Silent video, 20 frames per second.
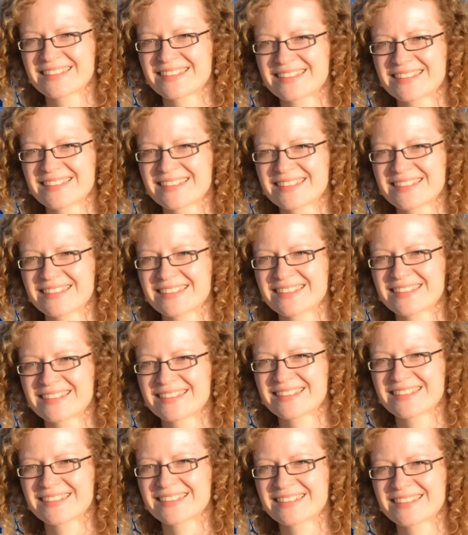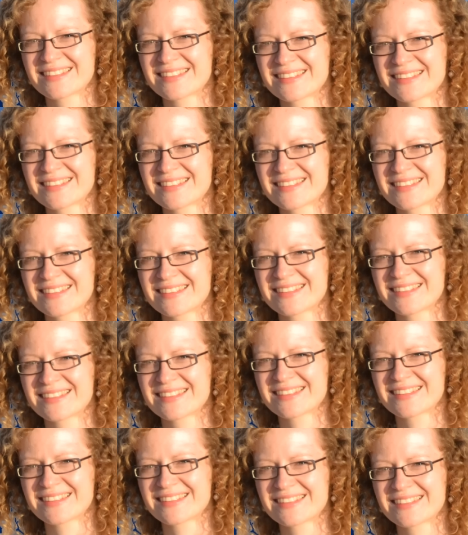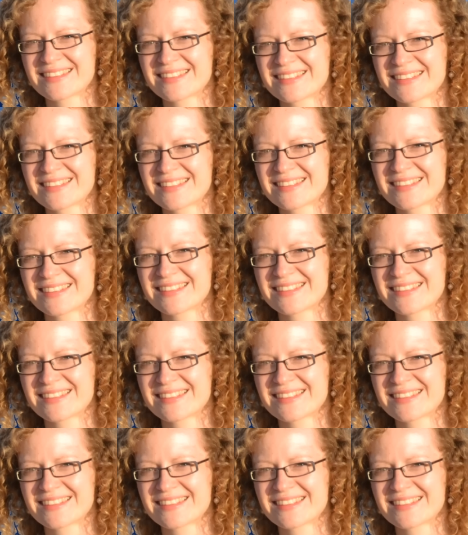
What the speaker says: Nobody speaks.